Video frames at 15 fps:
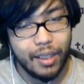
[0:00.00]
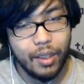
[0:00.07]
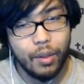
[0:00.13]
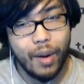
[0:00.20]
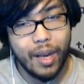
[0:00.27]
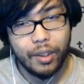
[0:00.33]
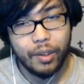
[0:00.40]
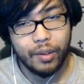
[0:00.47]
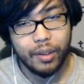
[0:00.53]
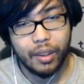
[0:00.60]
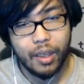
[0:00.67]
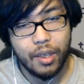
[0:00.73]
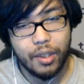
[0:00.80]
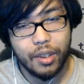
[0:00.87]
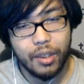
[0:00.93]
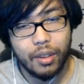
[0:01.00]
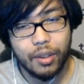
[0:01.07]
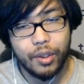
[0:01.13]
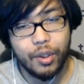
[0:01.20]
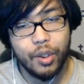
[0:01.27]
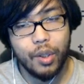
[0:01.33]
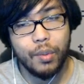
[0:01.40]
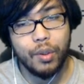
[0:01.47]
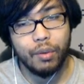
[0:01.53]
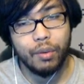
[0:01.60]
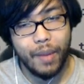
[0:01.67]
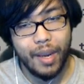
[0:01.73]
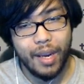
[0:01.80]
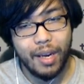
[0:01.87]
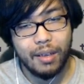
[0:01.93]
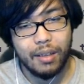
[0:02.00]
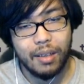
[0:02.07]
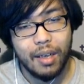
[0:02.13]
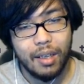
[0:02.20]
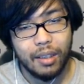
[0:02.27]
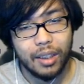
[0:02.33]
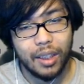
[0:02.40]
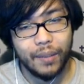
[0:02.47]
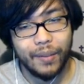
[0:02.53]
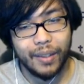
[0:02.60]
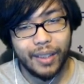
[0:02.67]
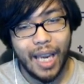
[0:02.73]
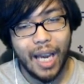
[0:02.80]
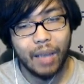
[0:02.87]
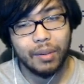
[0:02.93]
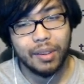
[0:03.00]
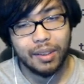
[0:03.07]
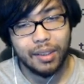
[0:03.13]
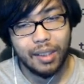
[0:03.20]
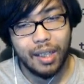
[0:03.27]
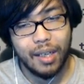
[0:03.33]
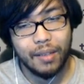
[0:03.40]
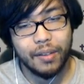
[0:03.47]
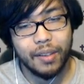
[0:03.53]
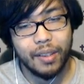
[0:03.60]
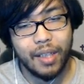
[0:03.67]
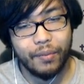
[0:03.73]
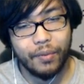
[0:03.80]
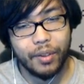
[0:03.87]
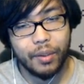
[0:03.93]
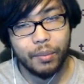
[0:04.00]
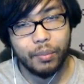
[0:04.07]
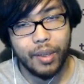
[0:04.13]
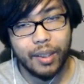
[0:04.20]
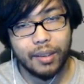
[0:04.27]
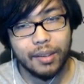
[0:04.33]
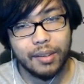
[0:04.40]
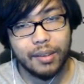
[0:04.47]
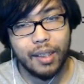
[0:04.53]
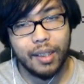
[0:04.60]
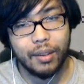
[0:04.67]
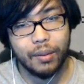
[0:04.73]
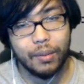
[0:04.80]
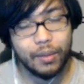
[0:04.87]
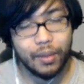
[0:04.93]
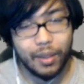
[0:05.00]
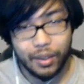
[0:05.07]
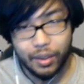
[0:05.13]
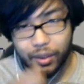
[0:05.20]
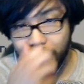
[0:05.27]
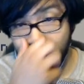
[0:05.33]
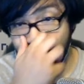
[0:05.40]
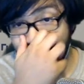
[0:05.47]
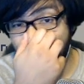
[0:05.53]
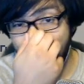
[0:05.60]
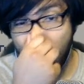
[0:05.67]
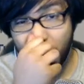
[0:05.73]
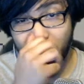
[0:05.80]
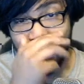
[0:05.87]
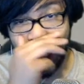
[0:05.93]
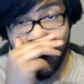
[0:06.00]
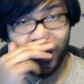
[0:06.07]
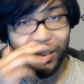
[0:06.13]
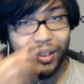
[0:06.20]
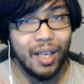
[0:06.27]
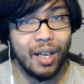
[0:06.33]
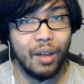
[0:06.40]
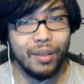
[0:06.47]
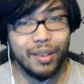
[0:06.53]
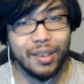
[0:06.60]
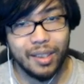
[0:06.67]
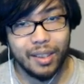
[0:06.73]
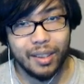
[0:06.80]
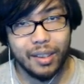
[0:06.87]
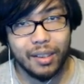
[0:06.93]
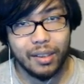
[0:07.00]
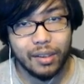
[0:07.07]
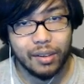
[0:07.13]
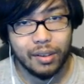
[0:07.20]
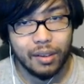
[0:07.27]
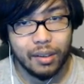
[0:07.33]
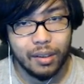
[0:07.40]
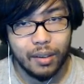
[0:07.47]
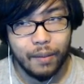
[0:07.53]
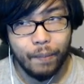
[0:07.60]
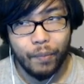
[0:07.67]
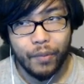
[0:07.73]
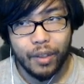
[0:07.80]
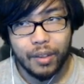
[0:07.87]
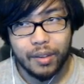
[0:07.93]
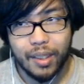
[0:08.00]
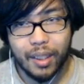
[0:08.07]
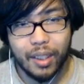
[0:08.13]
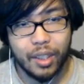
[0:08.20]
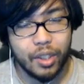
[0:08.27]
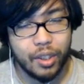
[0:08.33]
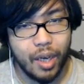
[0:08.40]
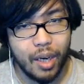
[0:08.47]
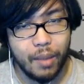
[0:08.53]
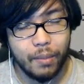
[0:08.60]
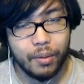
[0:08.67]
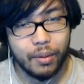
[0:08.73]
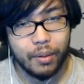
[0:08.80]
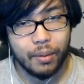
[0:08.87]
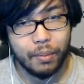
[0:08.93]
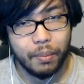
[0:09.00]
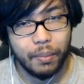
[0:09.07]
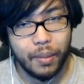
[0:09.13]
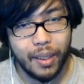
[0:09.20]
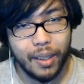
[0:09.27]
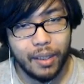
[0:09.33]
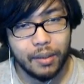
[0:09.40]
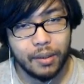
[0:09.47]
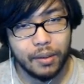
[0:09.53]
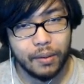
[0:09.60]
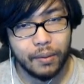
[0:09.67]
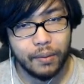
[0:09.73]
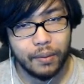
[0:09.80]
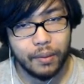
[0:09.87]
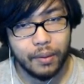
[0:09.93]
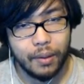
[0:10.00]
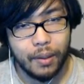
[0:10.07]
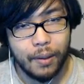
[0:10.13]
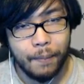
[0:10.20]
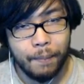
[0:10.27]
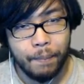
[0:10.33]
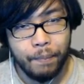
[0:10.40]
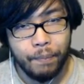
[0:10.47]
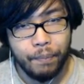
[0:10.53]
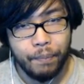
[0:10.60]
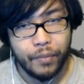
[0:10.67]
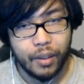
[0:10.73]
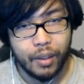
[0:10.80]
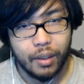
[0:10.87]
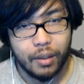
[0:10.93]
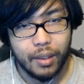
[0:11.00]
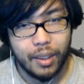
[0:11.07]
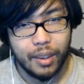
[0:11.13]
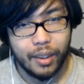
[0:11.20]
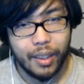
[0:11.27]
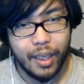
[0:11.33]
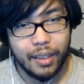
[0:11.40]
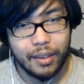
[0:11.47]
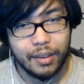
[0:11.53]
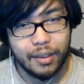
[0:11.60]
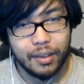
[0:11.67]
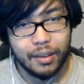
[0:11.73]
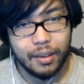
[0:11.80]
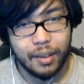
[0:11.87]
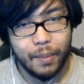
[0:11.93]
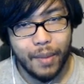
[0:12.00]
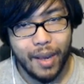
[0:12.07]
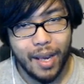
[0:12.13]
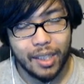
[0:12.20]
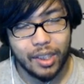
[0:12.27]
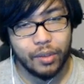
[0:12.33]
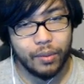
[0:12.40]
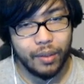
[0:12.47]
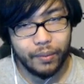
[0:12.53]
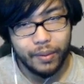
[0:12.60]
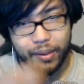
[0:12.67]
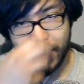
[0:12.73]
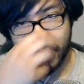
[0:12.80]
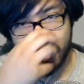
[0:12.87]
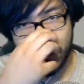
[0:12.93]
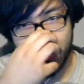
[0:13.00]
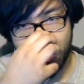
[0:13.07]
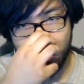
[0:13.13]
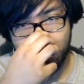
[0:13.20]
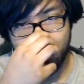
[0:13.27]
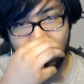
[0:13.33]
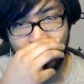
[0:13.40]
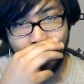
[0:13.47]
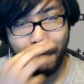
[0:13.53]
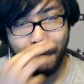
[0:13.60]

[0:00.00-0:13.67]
enter the dungeon are doomed to remain, living countless lives in an effort to break the cycle. So I don't know what the hell this thing is. Second chamber. Passive. Indicates the mastery of the second chamber.